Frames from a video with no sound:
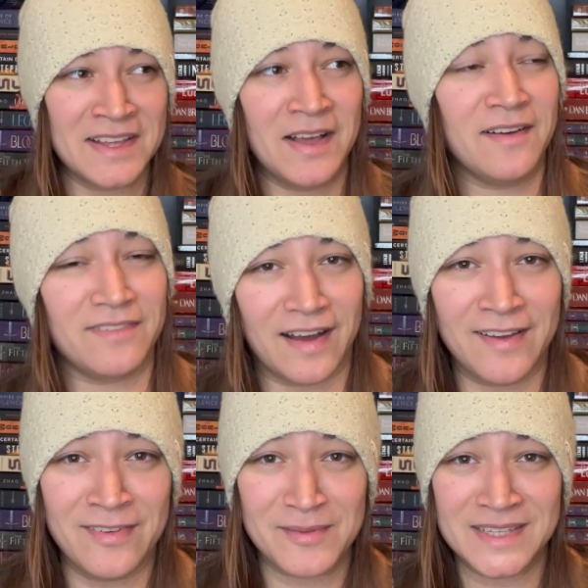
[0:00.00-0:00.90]

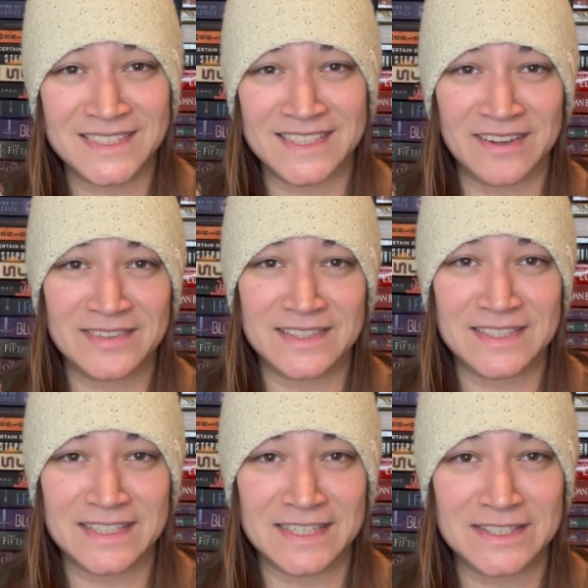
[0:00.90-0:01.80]
5 months left in
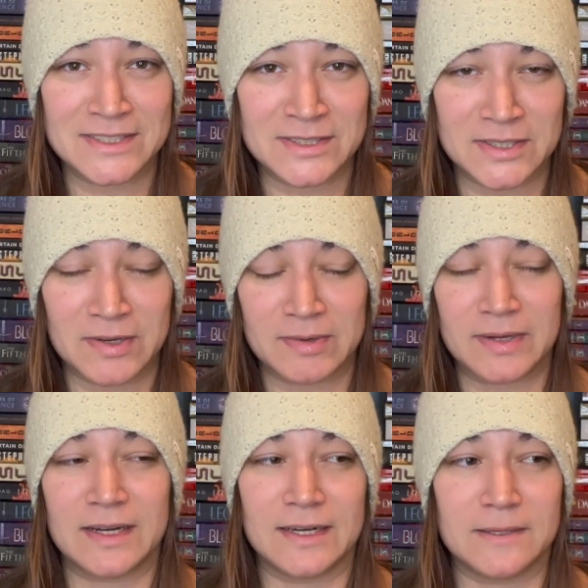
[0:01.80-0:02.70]
the year.
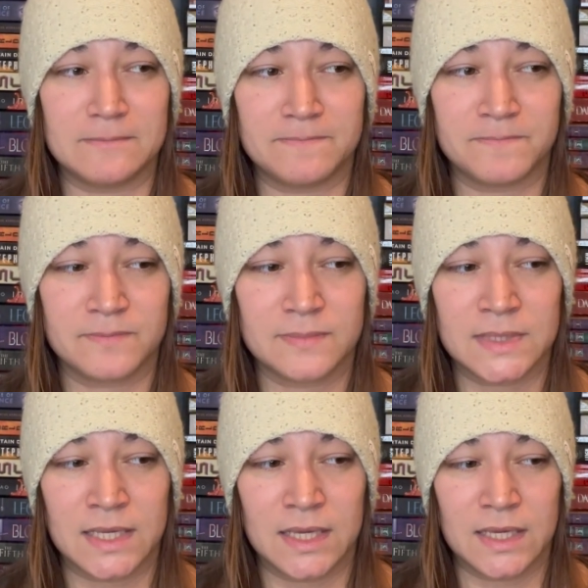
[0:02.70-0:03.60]
So
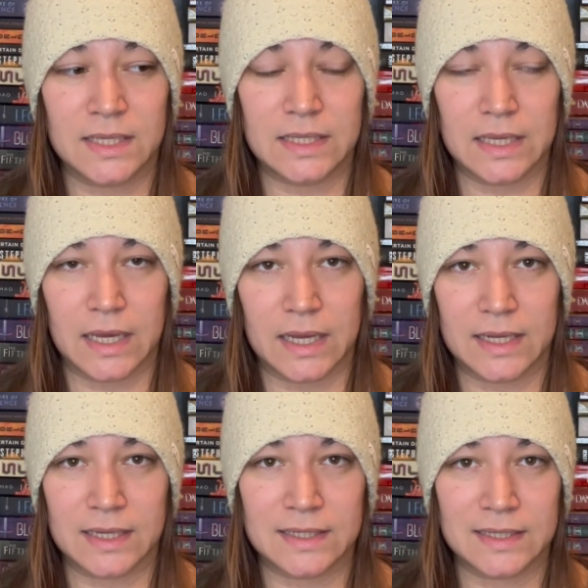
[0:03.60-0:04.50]
yeah,
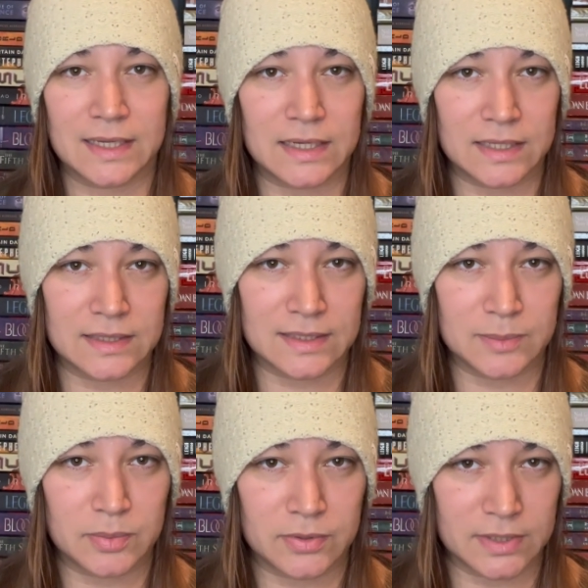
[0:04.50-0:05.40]
I gotta get on
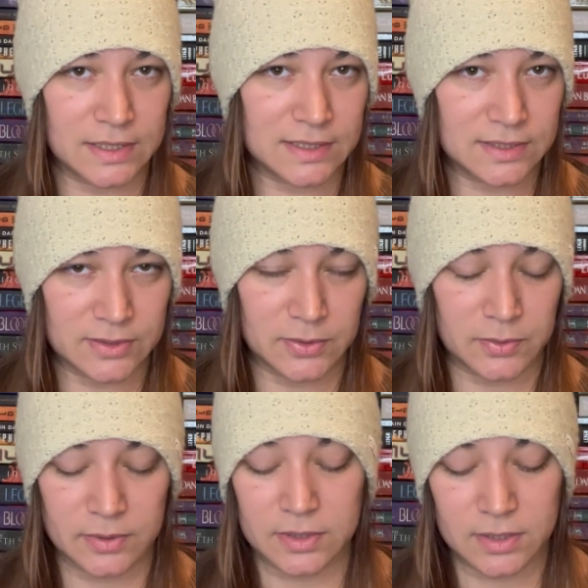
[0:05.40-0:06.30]
that pretty
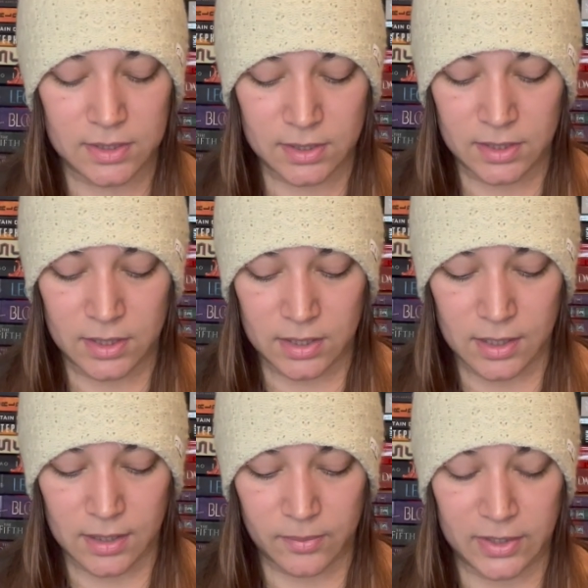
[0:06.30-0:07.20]
soon.
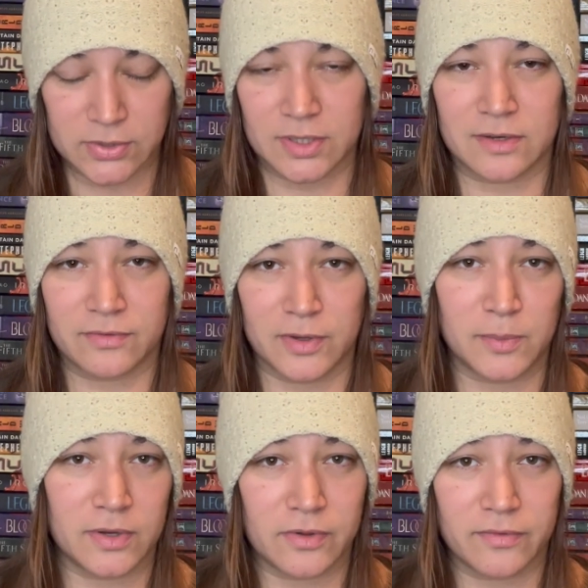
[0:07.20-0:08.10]
I'm actually gonna film
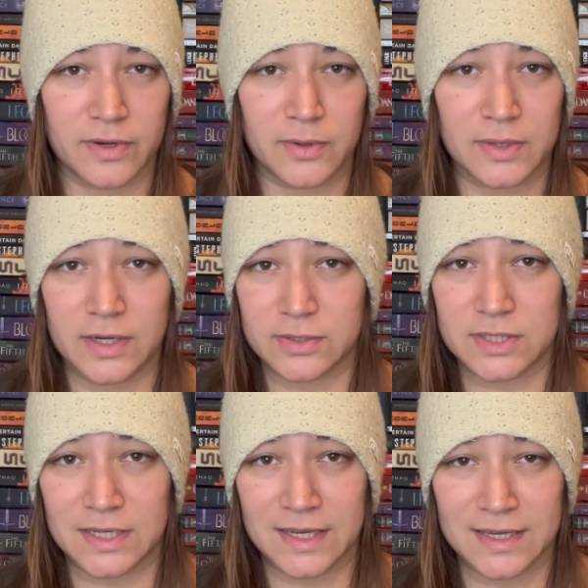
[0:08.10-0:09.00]
another video later
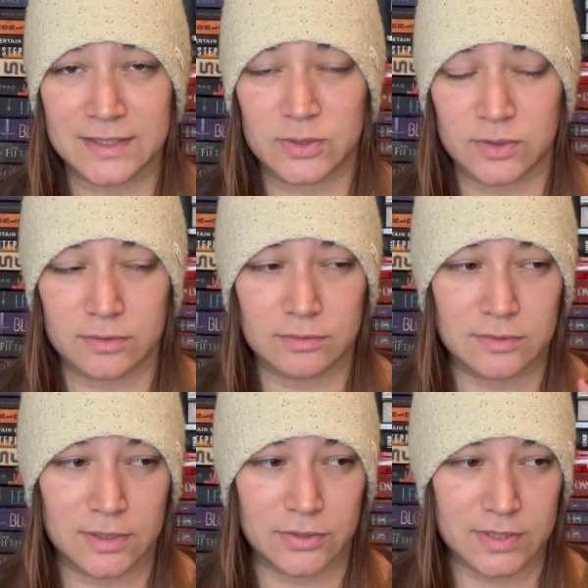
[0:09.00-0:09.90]
today
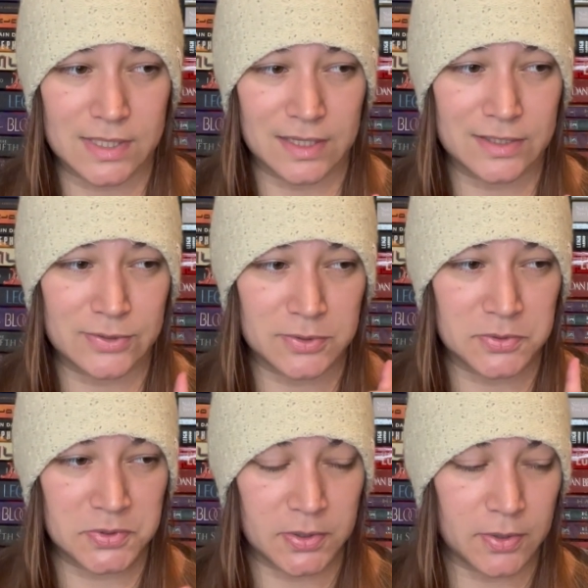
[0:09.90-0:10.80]
to address that issue,
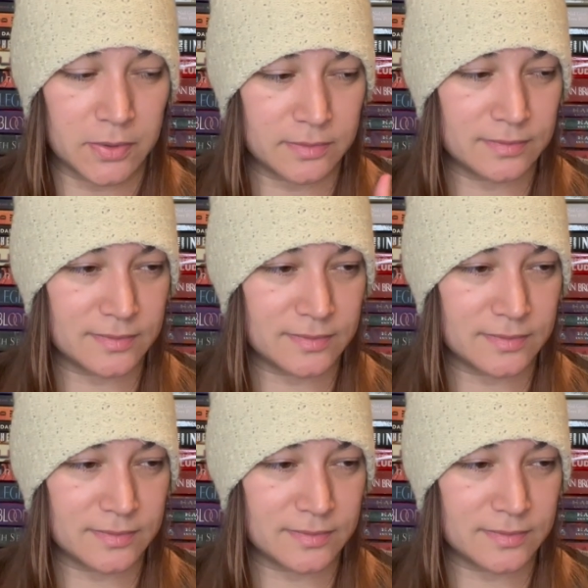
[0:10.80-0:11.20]
so